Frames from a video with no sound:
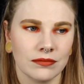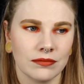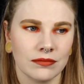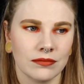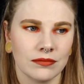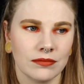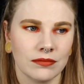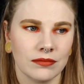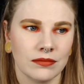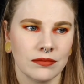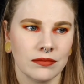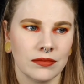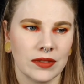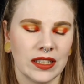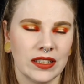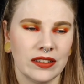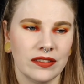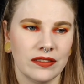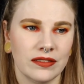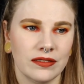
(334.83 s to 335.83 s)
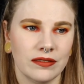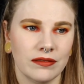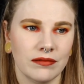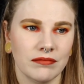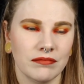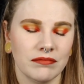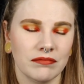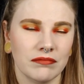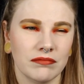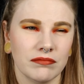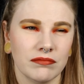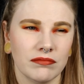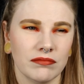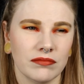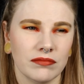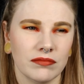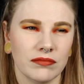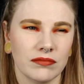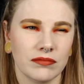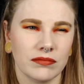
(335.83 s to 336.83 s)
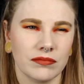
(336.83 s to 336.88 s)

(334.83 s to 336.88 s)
[no speech]